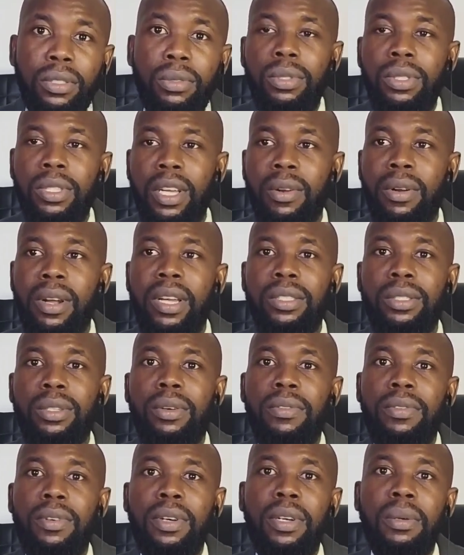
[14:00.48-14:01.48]
Those errors
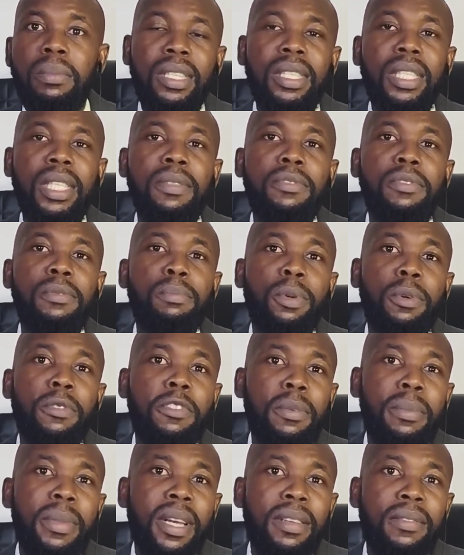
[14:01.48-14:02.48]
of sending even pro
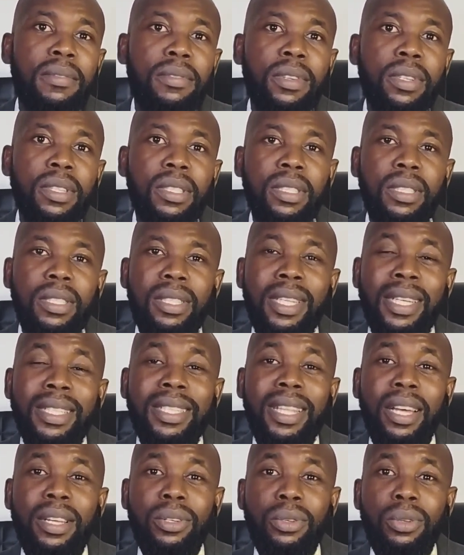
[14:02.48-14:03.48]
forma invoices that
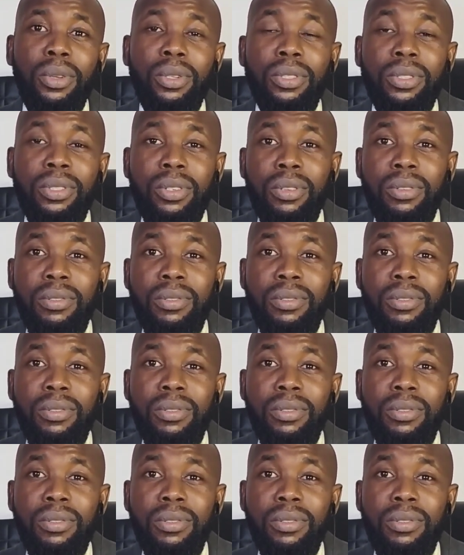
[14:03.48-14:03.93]
are not